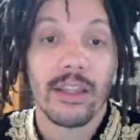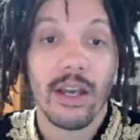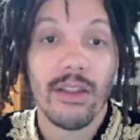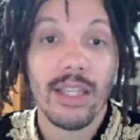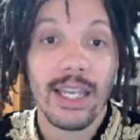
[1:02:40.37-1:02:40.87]

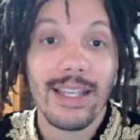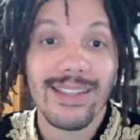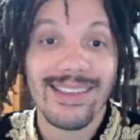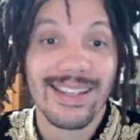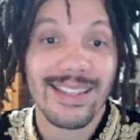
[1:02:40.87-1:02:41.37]
The other thing
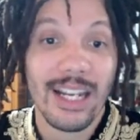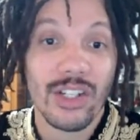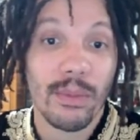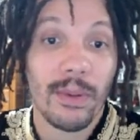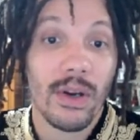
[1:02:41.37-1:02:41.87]
is the
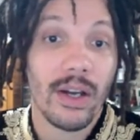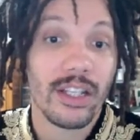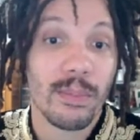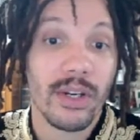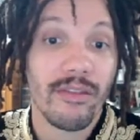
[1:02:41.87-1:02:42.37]
central pawn.
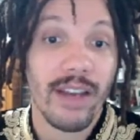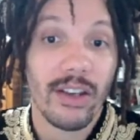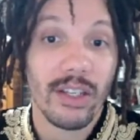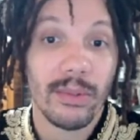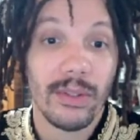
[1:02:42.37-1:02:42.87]
It's pretty
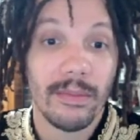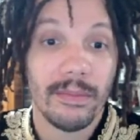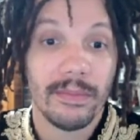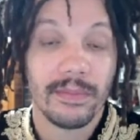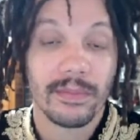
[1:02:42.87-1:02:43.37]
valuable.